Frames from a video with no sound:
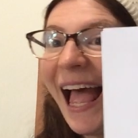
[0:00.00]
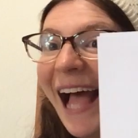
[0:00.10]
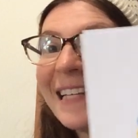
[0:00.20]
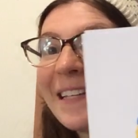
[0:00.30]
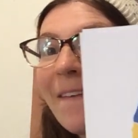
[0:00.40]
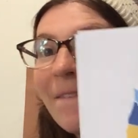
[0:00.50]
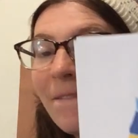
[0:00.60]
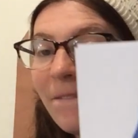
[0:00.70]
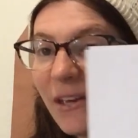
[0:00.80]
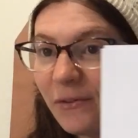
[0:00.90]
has
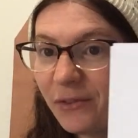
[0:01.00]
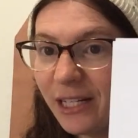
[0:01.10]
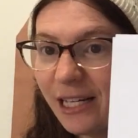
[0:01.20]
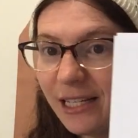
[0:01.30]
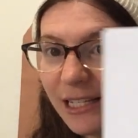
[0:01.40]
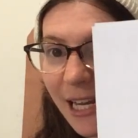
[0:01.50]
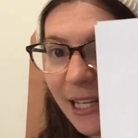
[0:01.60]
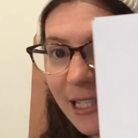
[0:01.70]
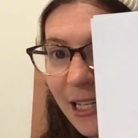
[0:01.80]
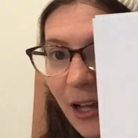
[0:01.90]
50
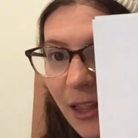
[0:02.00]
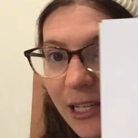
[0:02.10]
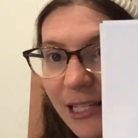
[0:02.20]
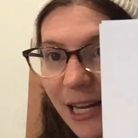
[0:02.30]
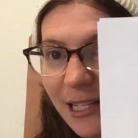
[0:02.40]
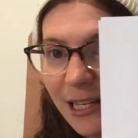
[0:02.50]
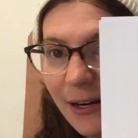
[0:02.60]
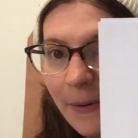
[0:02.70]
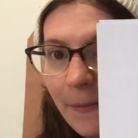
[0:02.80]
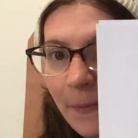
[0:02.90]
states. See all these states
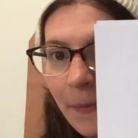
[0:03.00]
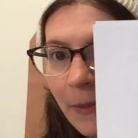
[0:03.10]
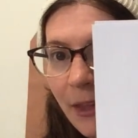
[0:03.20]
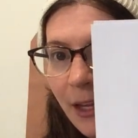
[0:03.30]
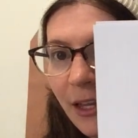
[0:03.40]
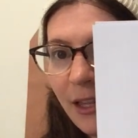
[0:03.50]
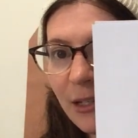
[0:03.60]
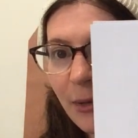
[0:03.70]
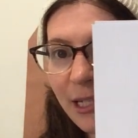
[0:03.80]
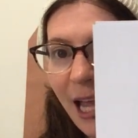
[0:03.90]
here? This one's